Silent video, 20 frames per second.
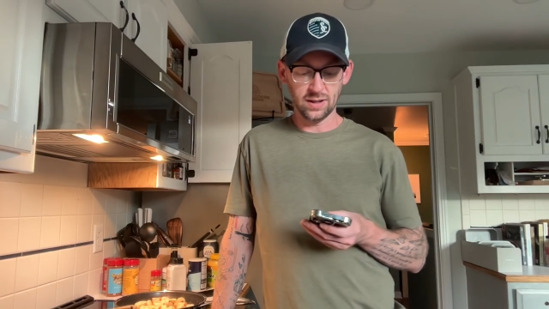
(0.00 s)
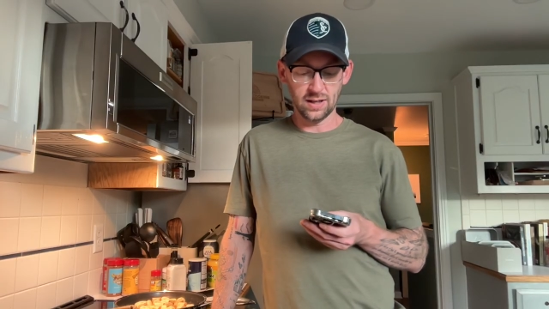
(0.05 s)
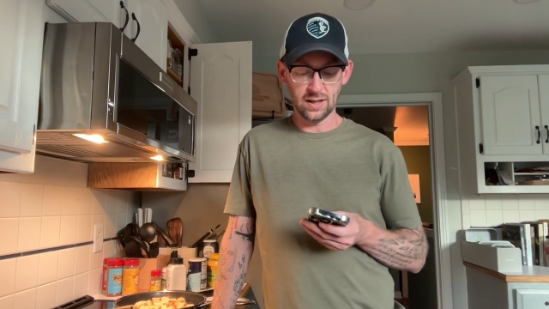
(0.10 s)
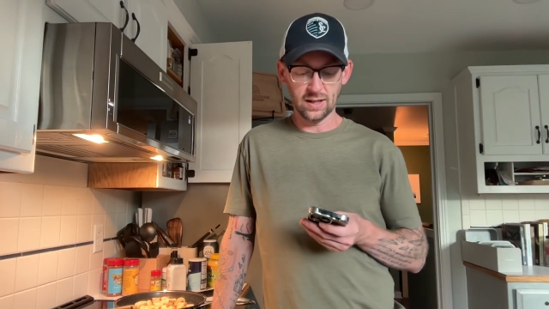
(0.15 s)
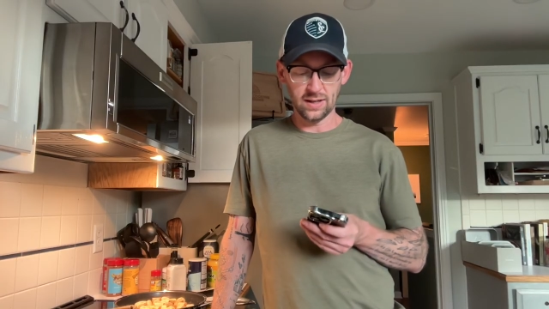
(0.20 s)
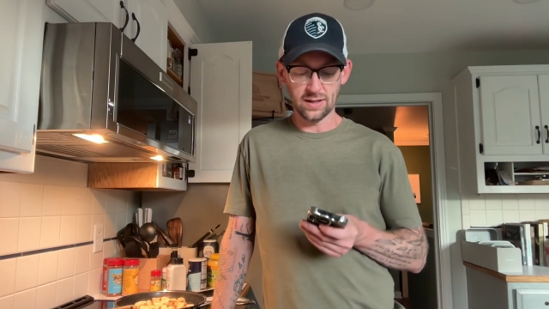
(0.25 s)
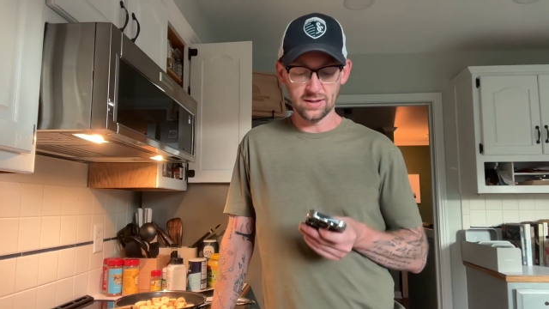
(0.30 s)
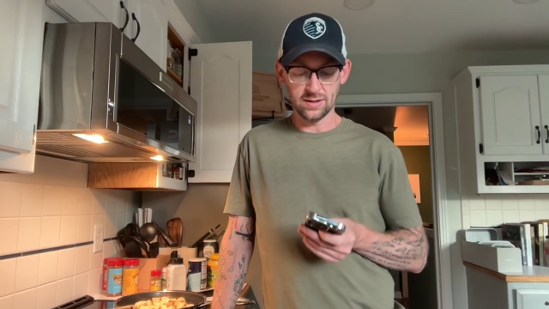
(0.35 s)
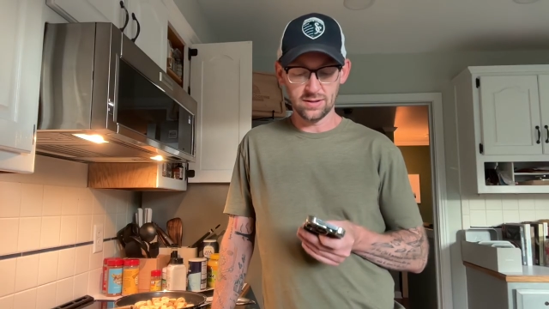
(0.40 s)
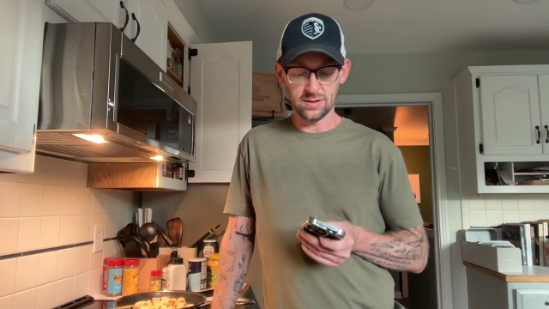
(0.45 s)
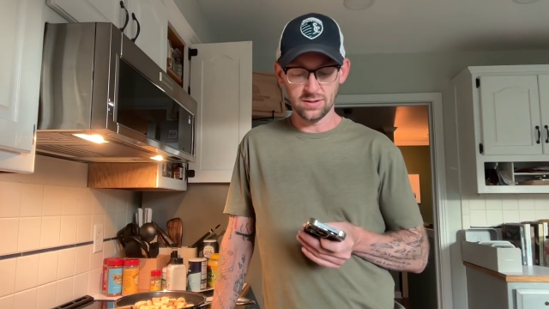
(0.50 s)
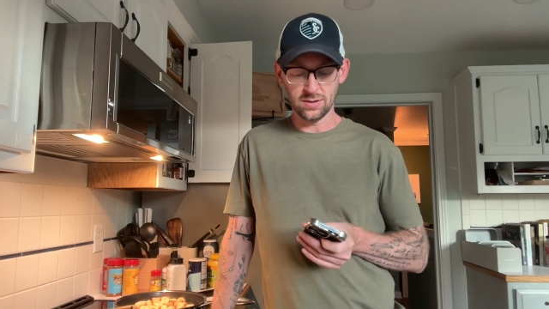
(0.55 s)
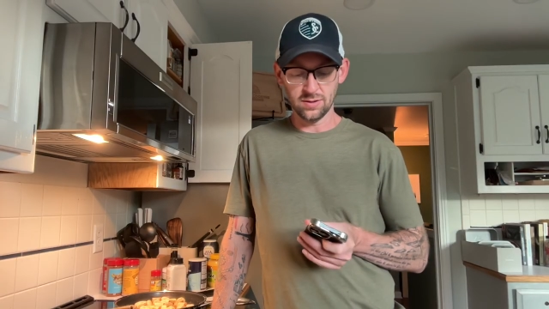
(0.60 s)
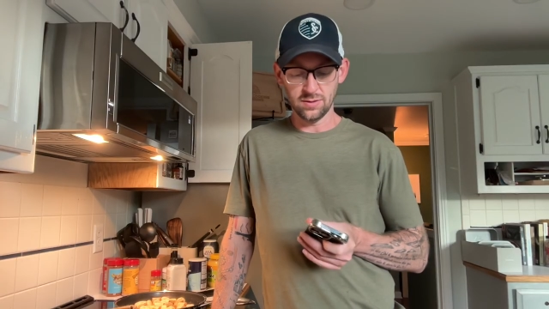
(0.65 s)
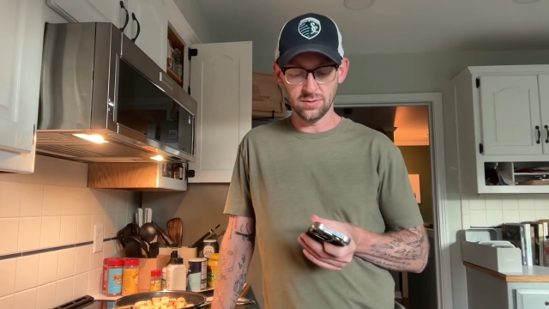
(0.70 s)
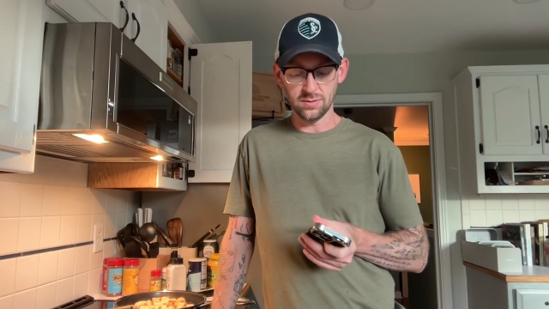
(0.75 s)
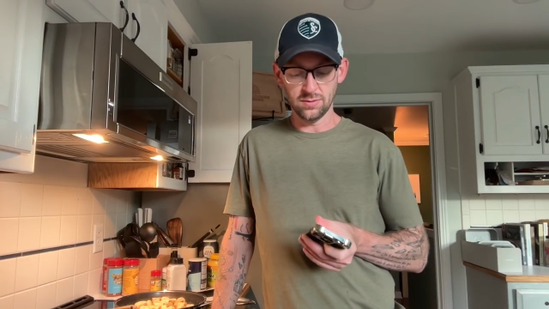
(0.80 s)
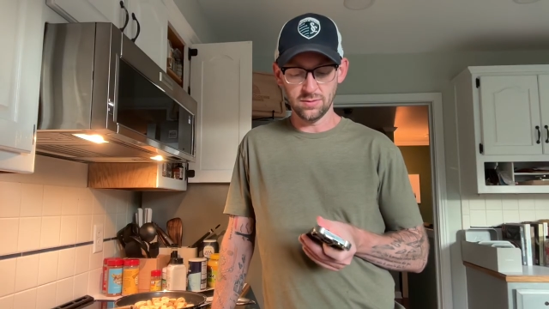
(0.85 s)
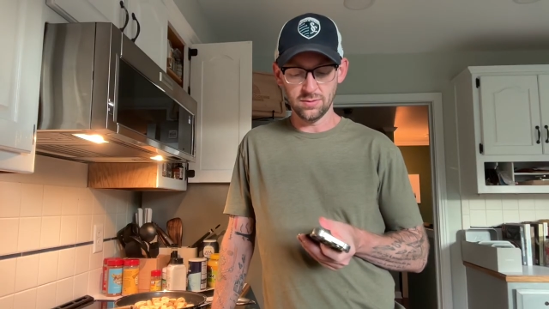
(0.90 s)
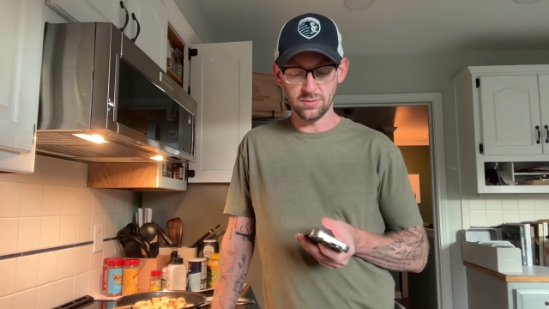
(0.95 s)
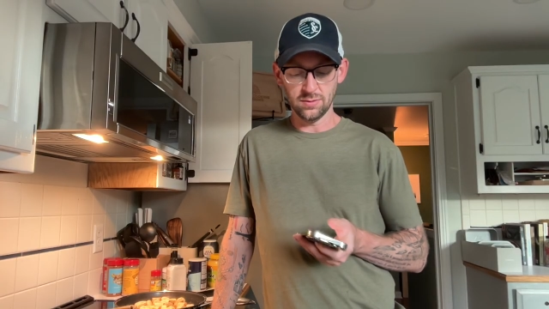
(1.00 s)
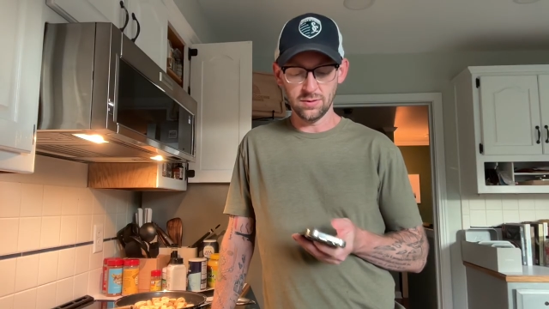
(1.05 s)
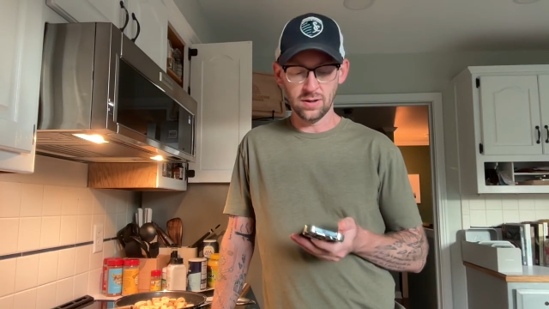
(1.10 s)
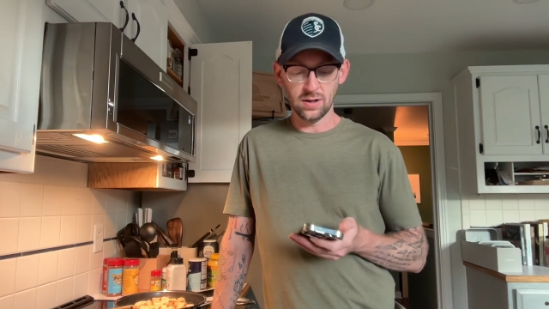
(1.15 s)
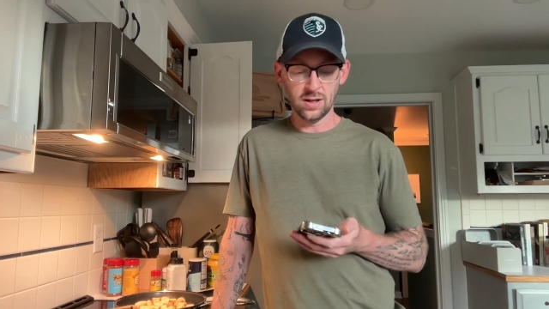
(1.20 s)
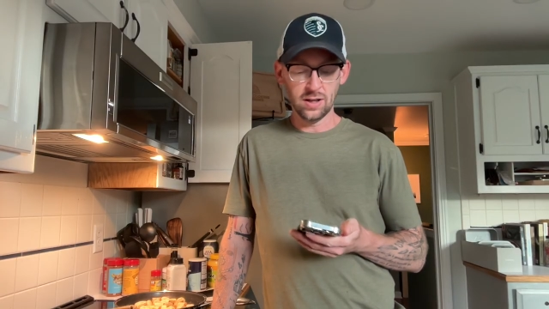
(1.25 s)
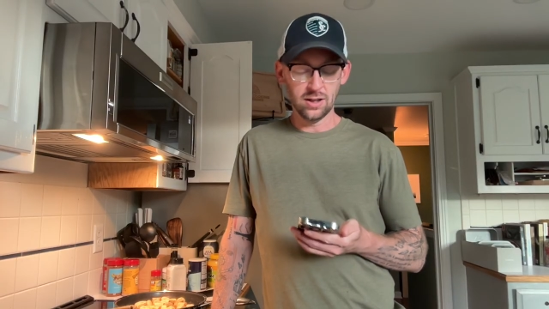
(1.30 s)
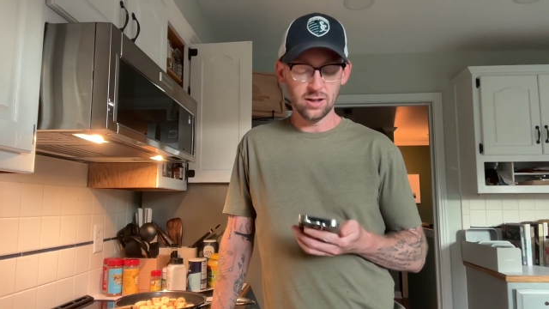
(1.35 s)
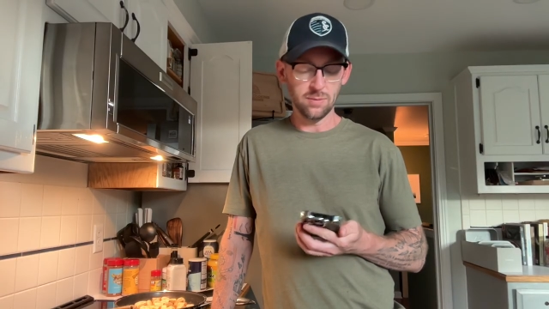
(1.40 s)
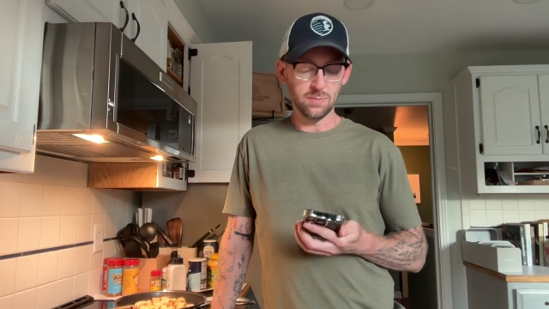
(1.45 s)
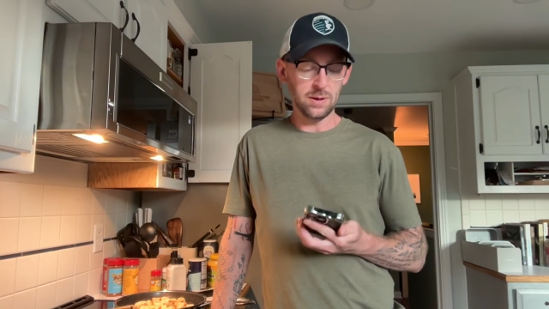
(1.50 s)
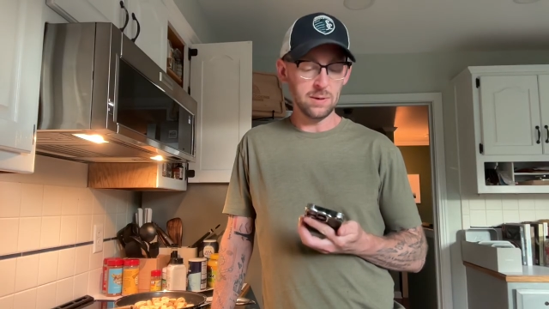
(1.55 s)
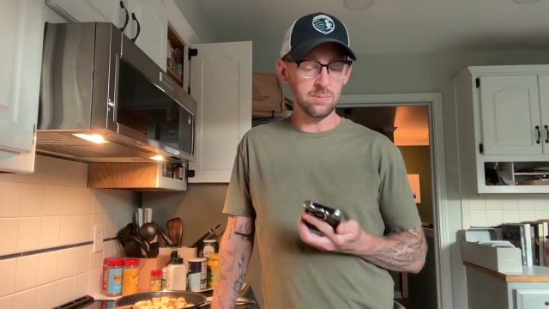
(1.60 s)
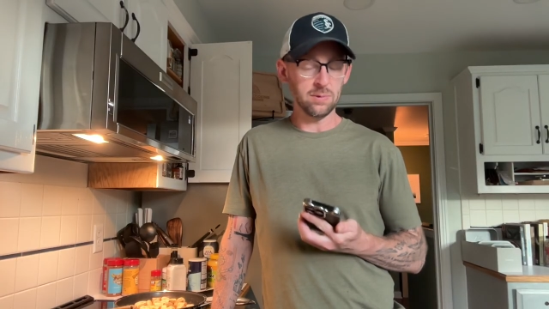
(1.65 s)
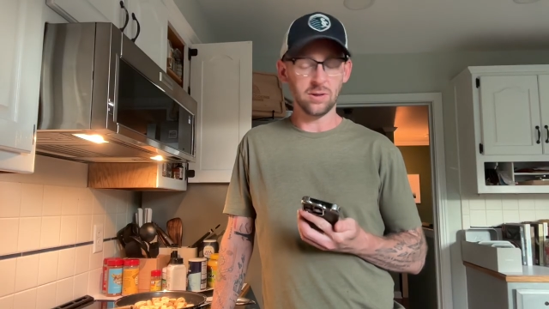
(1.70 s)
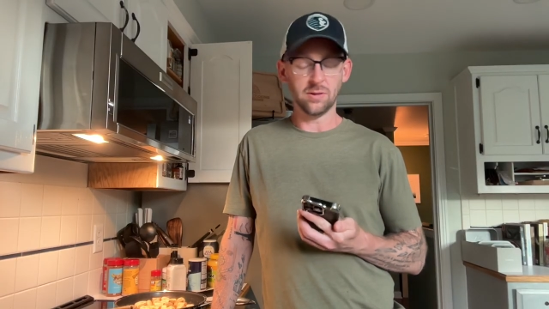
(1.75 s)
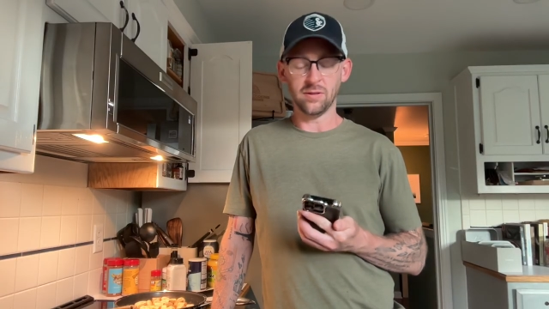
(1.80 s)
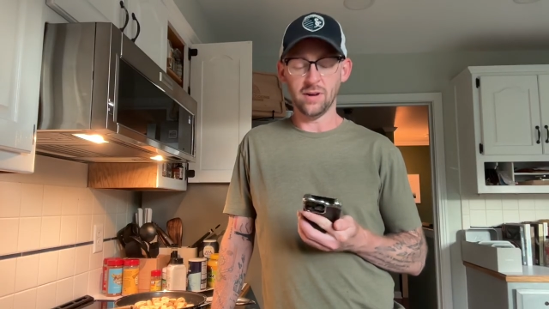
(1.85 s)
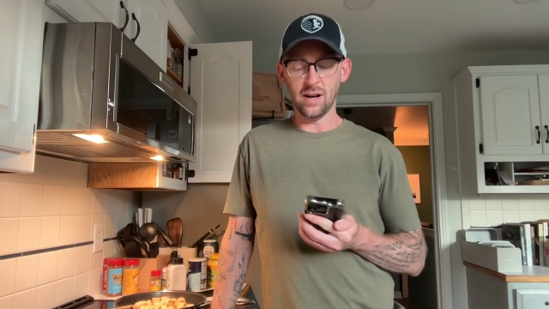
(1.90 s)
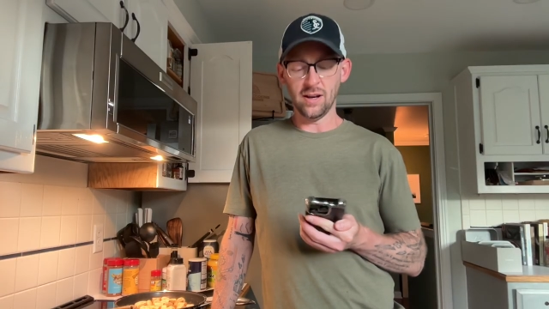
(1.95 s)
and to the
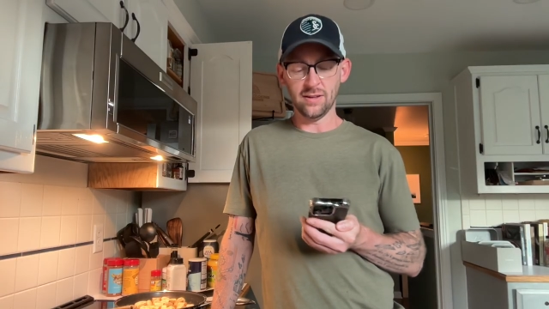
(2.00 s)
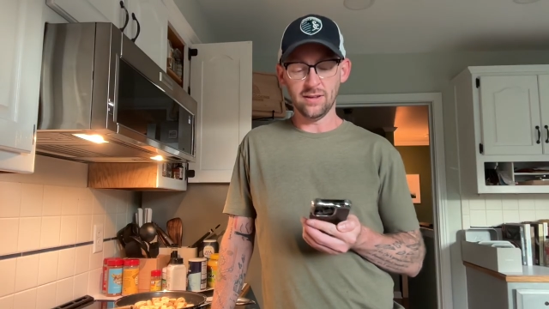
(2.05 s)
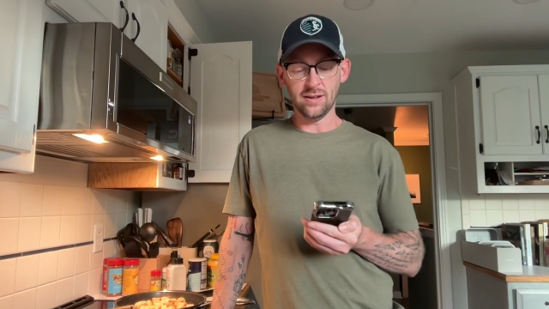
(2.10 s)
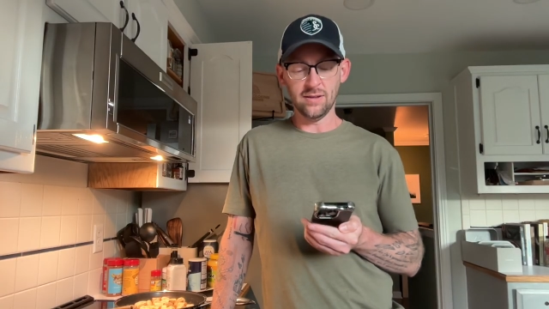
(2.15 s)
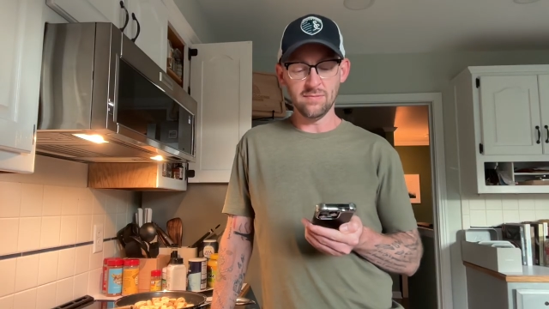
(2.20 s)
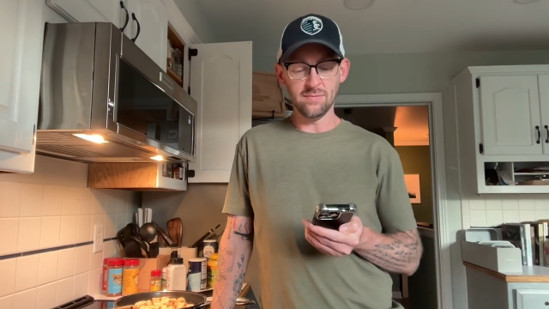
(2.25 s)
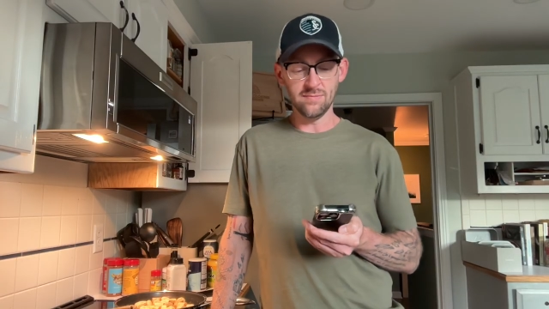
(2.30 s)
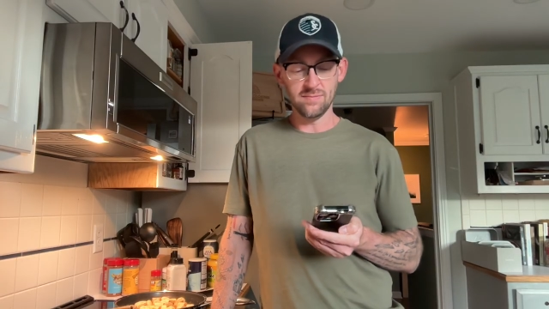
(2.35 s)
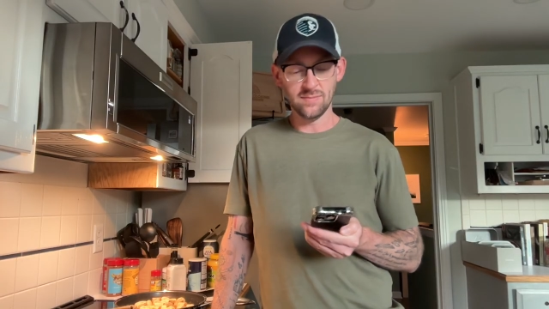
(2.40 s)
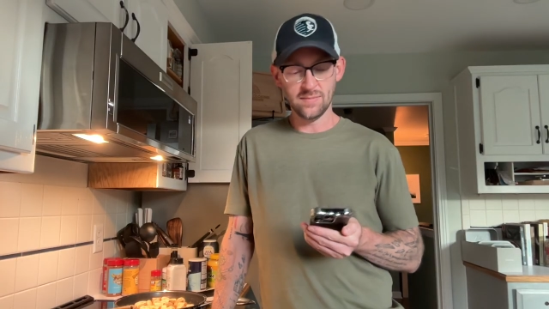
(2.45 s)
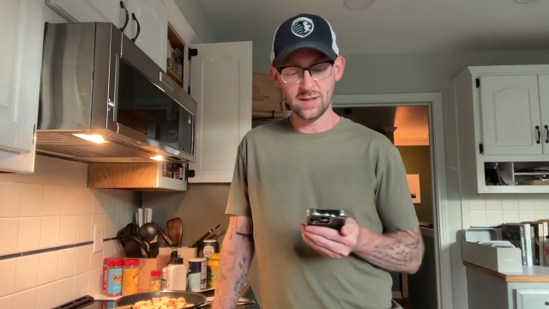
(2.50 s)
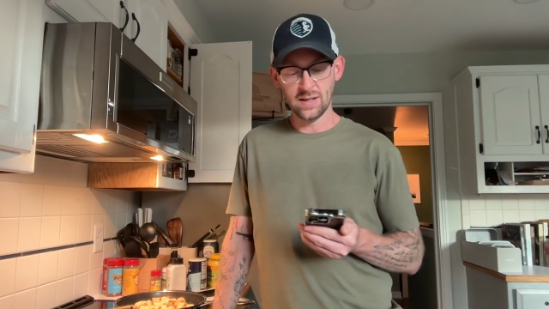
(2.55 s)
people around them.